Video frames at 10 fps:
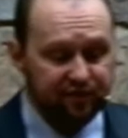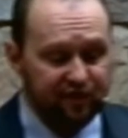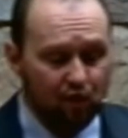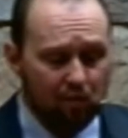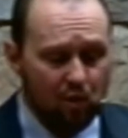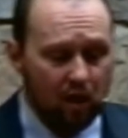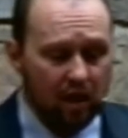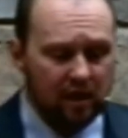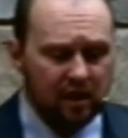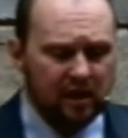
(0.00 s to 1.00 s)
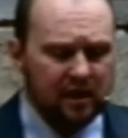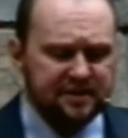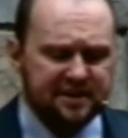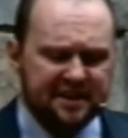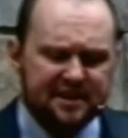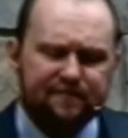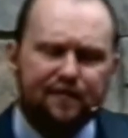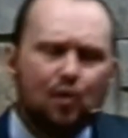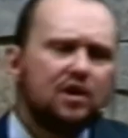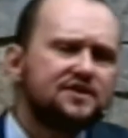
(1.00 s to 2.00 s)
Fillmore, doesn't
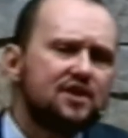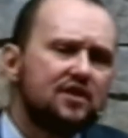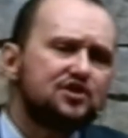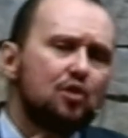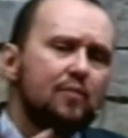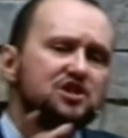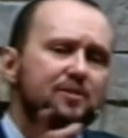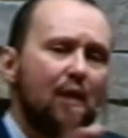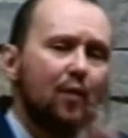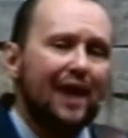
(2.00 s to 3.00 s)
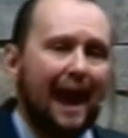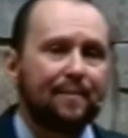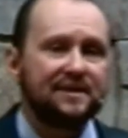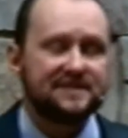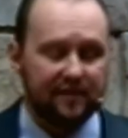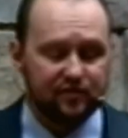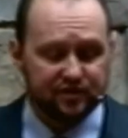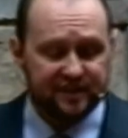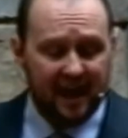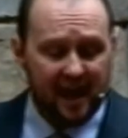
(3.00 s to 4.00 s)
focus on so much about what happens after
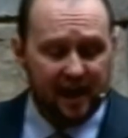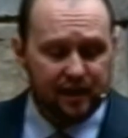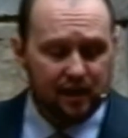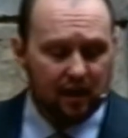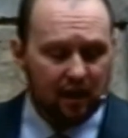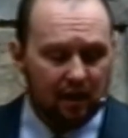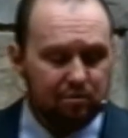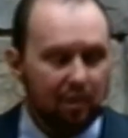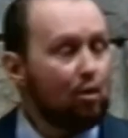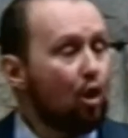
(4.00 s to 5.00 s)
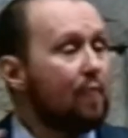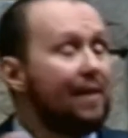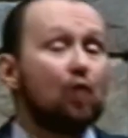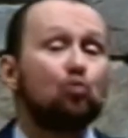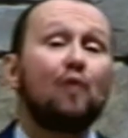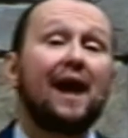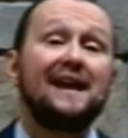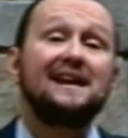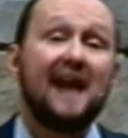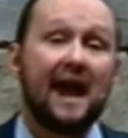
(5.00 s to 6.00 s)
death, but more about right
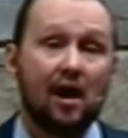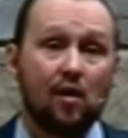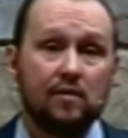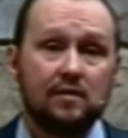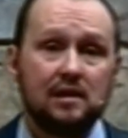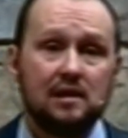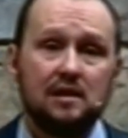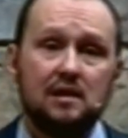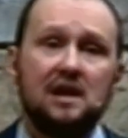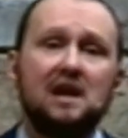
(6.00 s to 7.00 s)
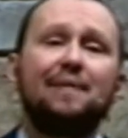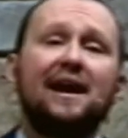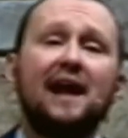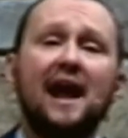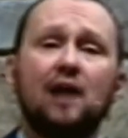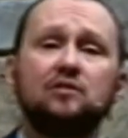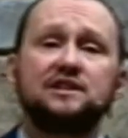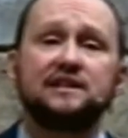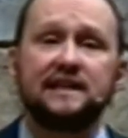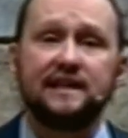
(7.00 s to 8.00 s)
now and about how to
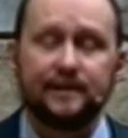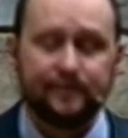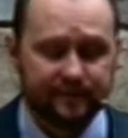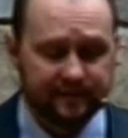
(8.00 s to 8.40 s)
live.